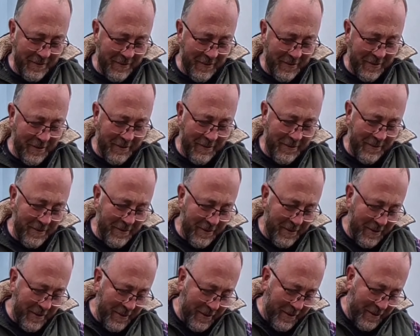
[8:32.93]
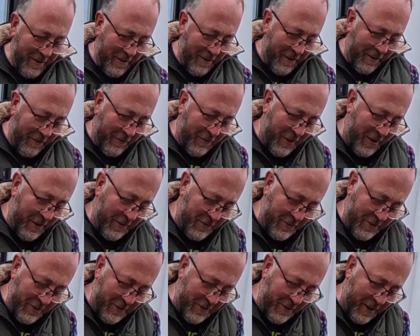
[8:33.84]
you know. I've
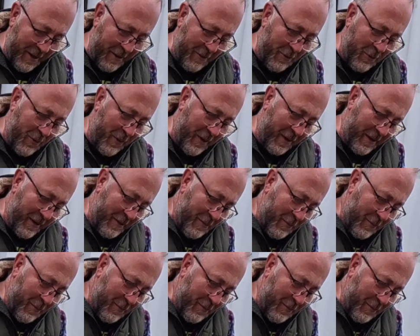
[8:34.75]
tested how quickly